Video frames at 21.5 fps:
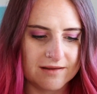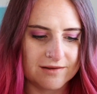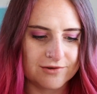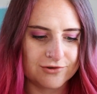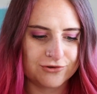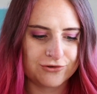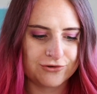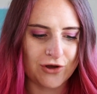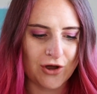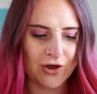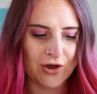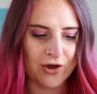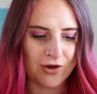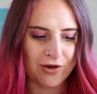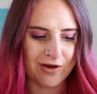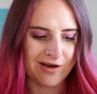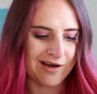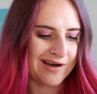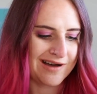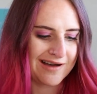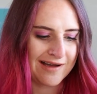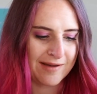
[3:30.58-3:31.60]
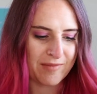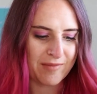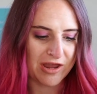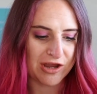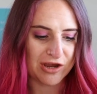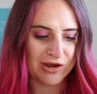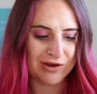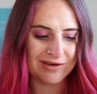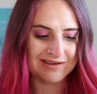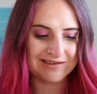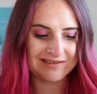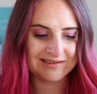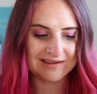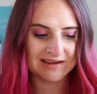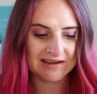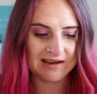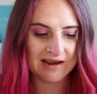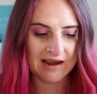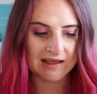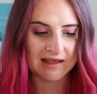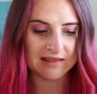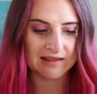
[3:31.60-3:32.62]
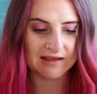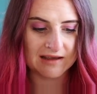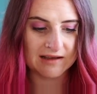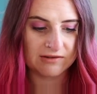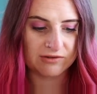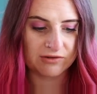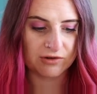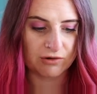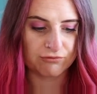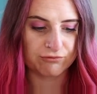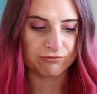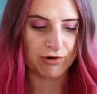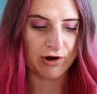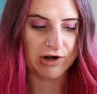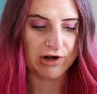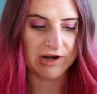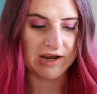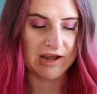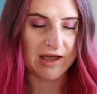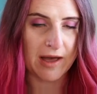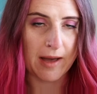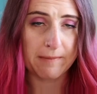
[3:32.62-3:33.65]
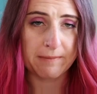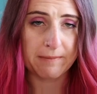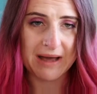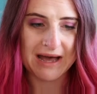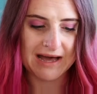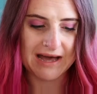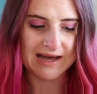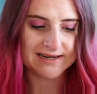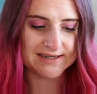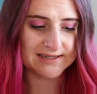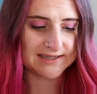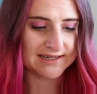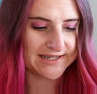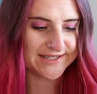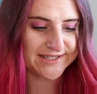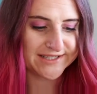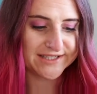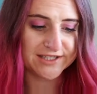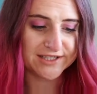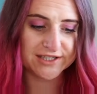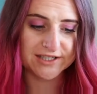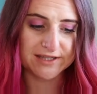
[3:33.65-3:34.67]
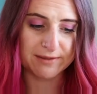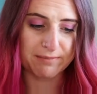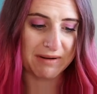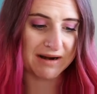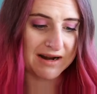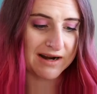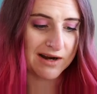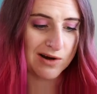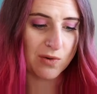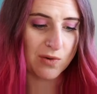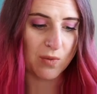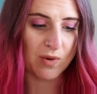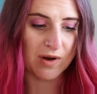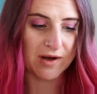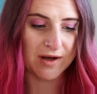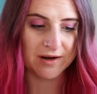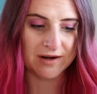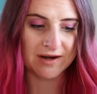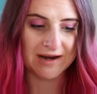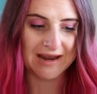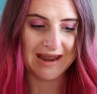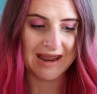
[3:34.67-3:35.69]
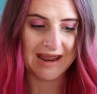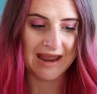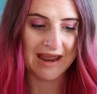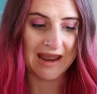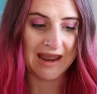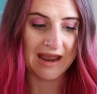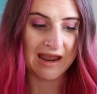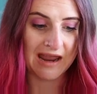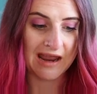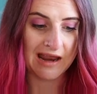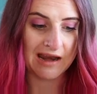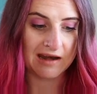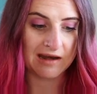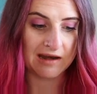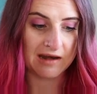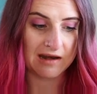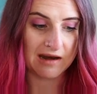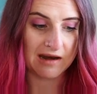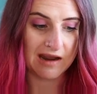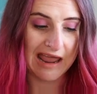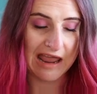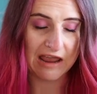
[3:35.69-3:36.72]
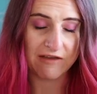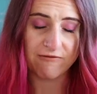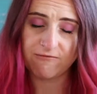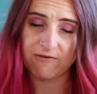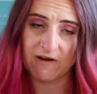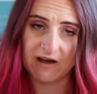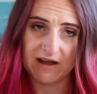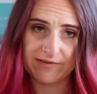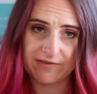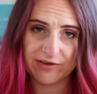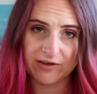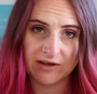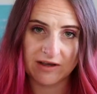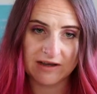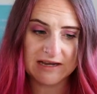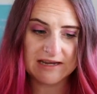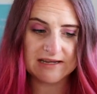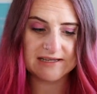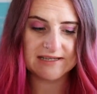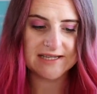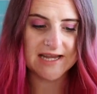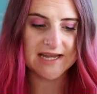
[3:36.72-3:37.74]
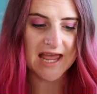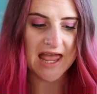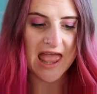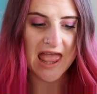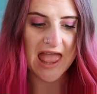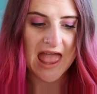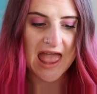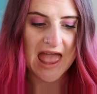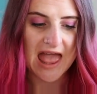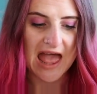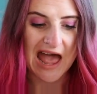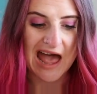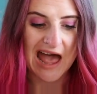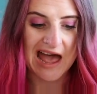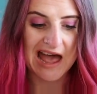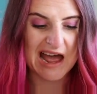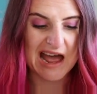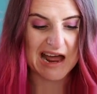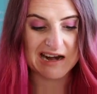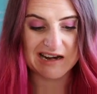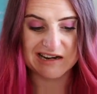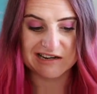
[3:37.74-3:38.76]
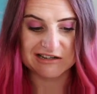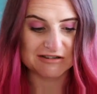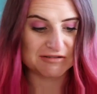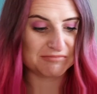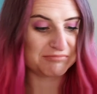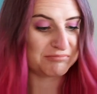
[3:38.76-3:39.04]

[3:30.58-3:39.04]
So I'm using this Rhodia pad. It's just the blank one in A5 size, and